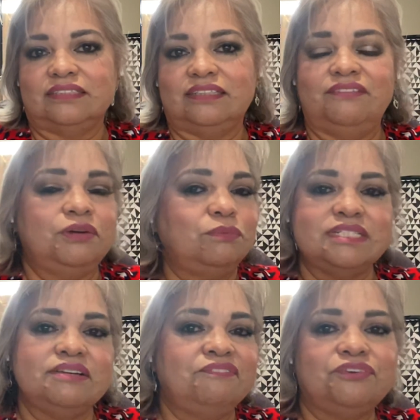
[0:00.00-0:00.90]
If it
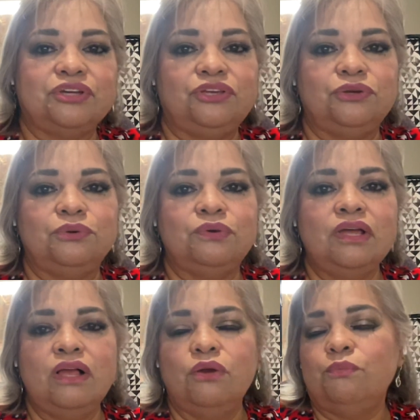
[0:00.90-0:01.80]
wasn't for you,
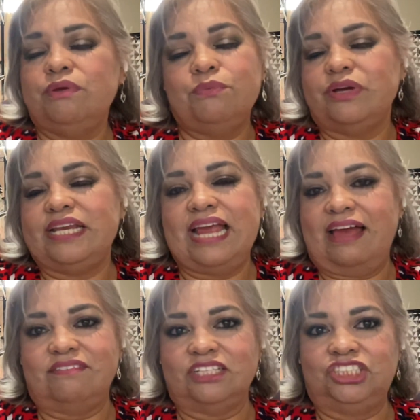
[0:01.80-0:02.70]
we wouldn't
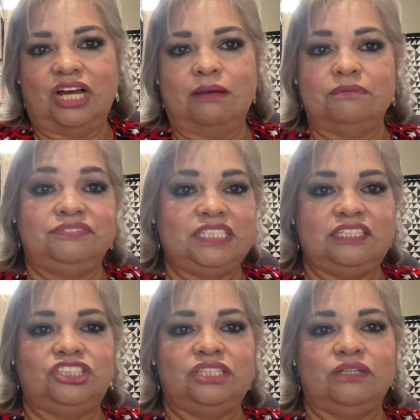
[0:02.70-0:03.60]
have the job of
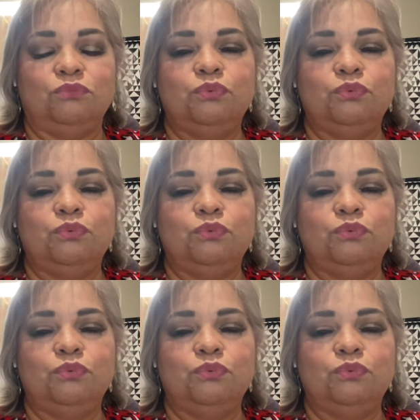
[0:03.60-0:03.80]
teaching.